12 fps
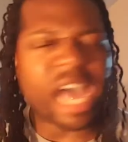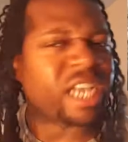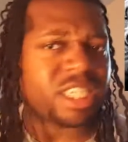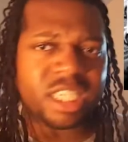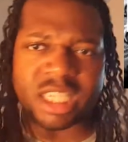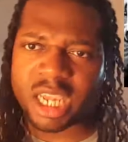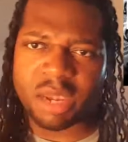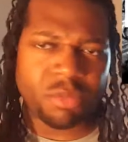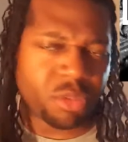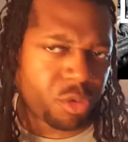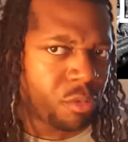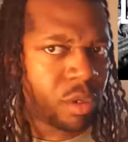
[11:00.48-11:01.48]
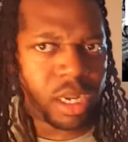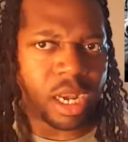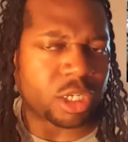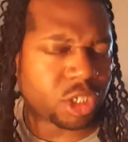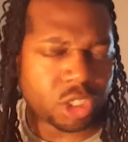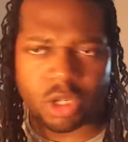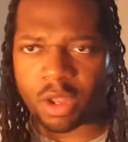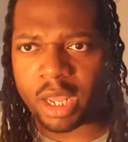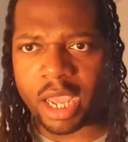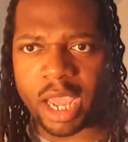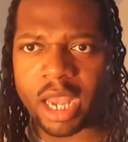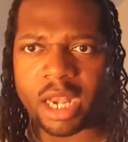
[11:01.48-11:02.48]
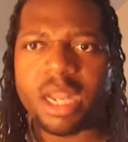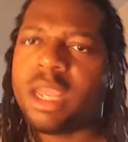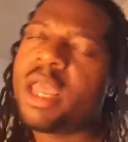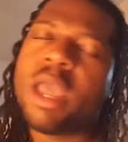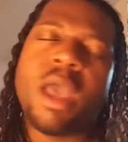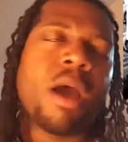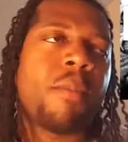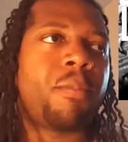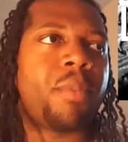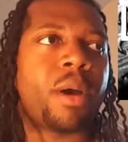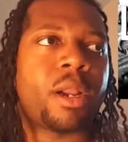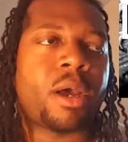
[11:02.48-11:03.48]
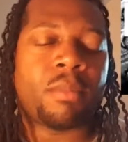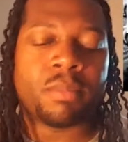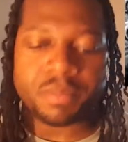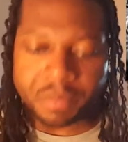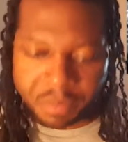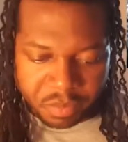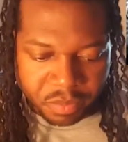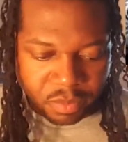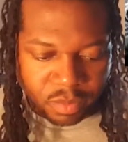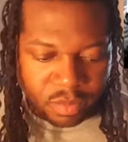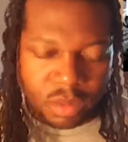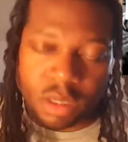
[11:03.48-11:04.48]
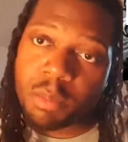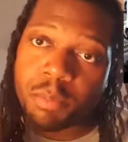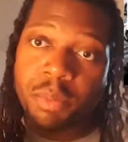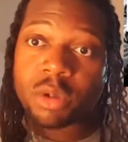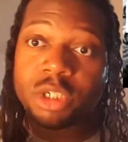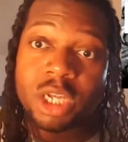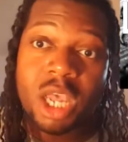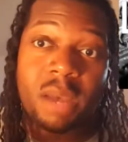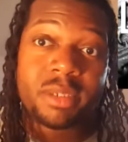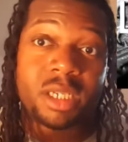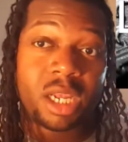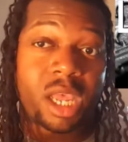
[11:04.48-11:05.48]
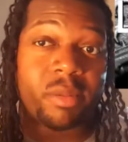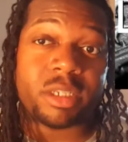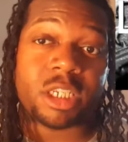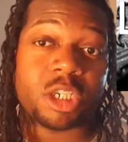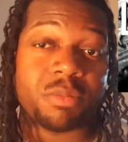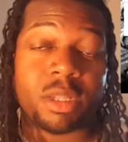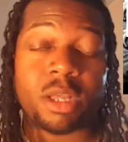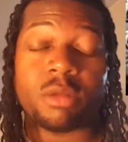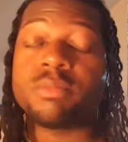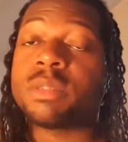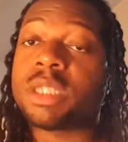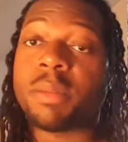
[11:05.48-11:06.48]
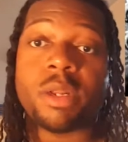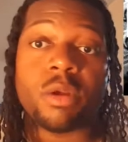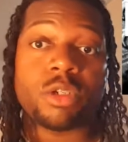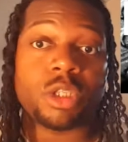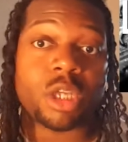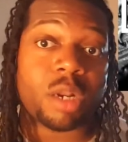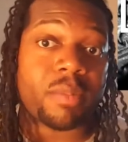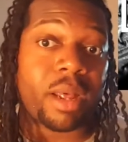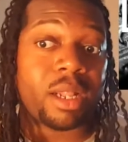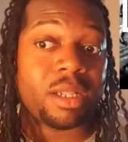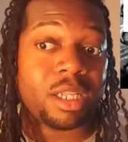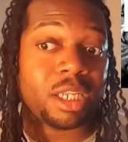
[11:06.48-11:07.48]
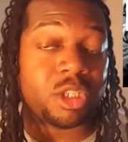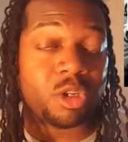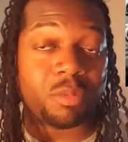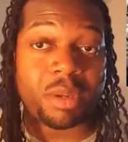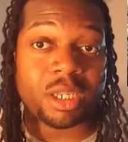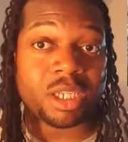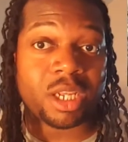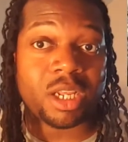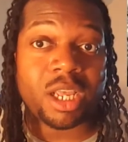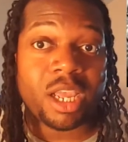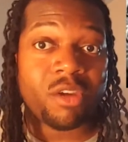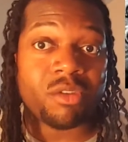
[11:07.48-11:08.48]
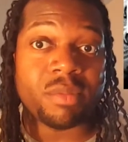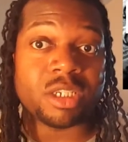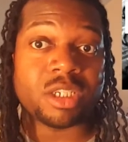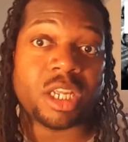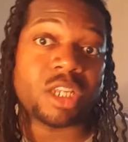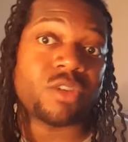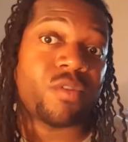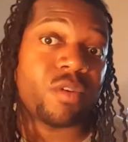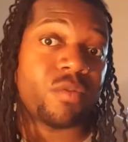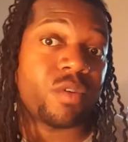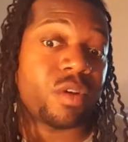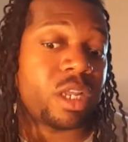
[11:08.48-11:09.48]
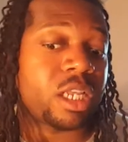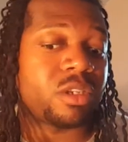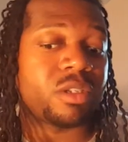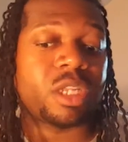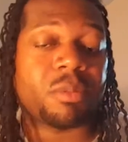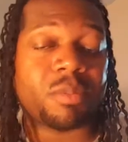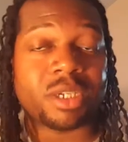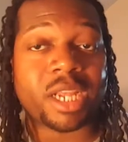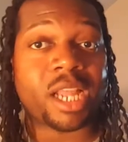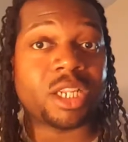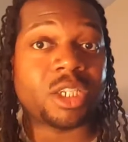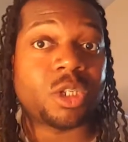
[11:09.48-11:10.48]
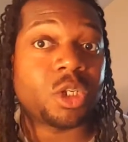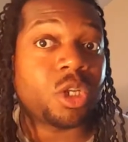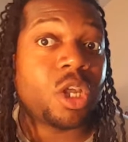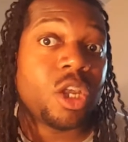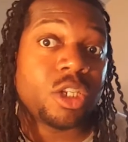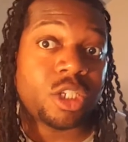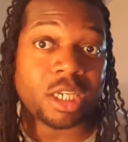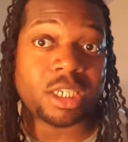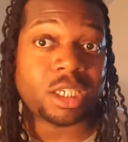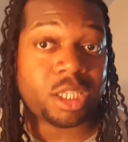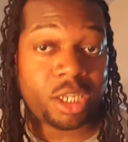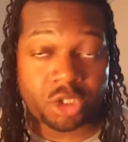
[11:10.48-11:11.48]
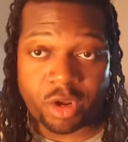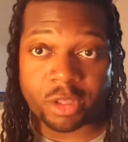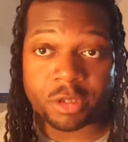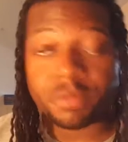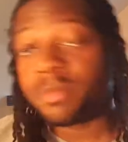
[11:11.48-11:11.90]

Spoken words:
I just skimmed through it and I just saw the end. But post your comments in the comment section below. Let me know what you thought about this little piece of information as it pertains to the Justice League trailer.